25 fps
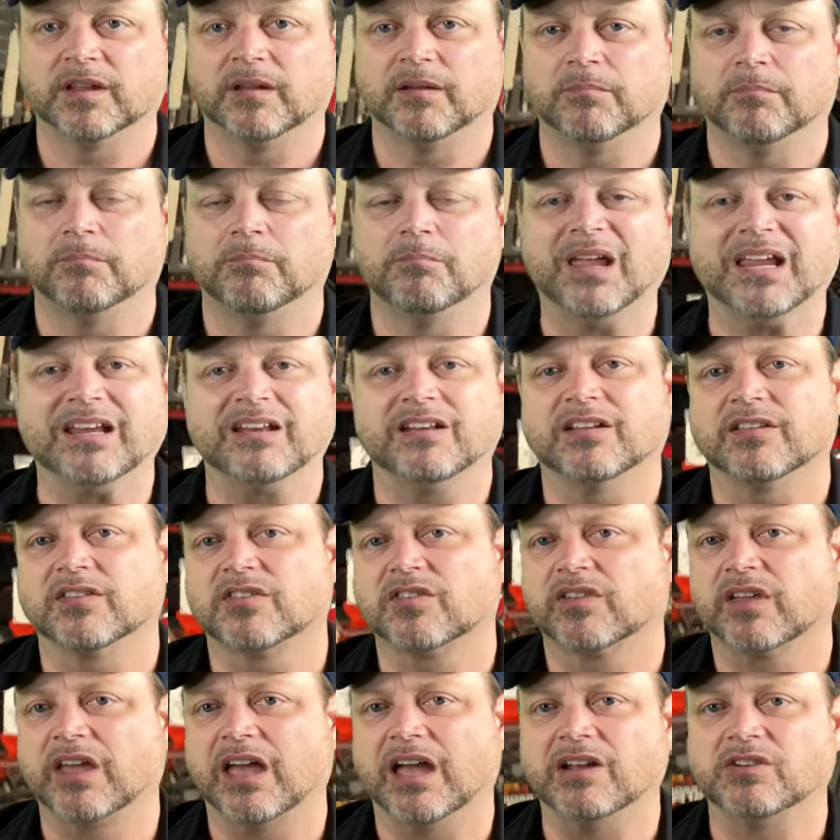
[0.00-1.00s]
maintenance
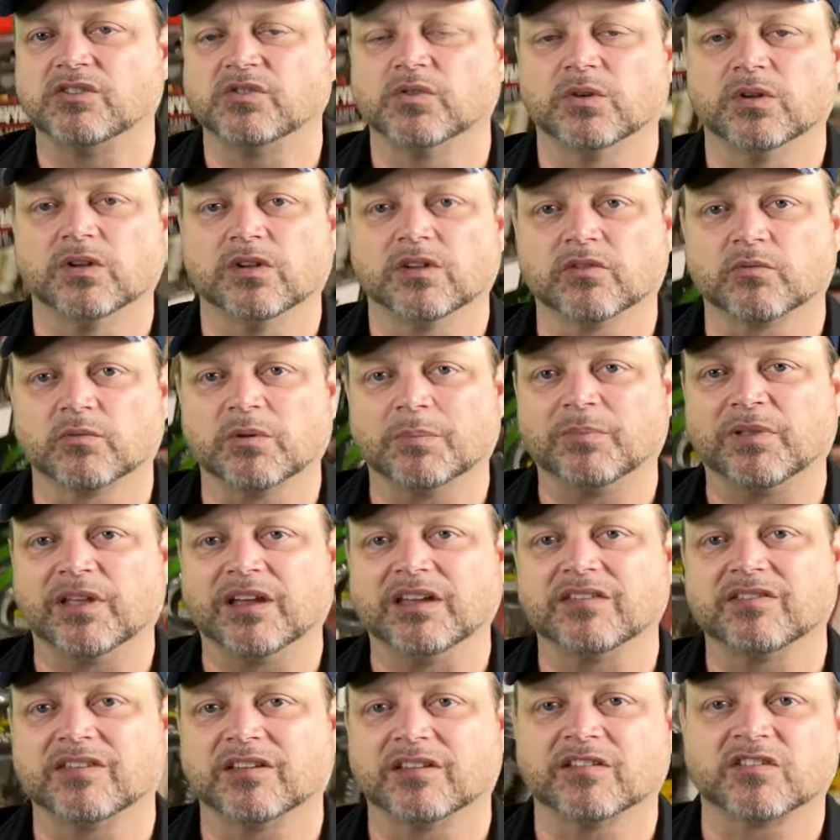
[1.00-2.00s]
schedules,
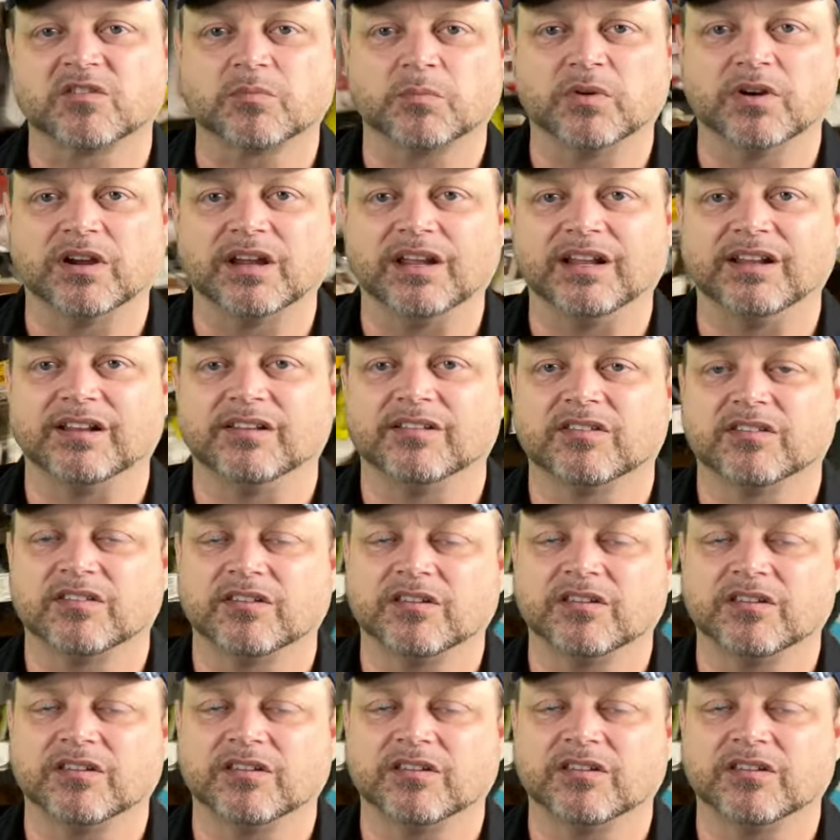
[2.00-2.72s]
replacing springs.